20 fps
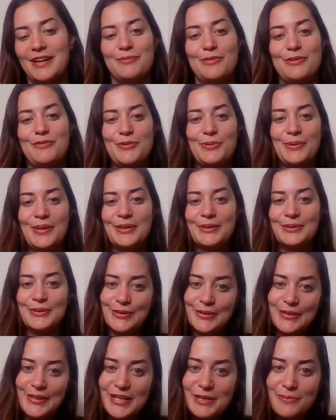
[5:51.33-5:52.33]
if you like
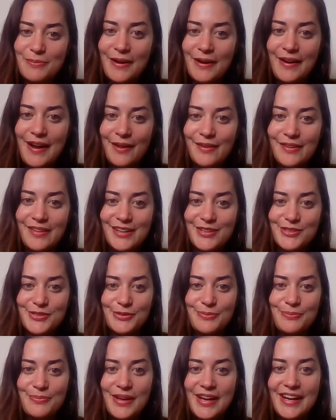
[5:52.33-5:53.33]
learning about how
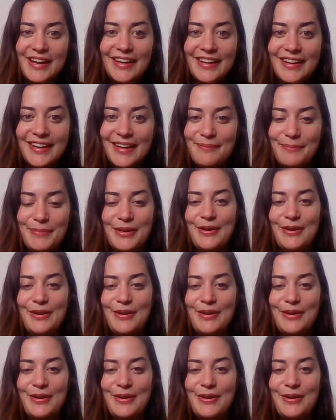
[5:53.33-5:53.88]
things are made,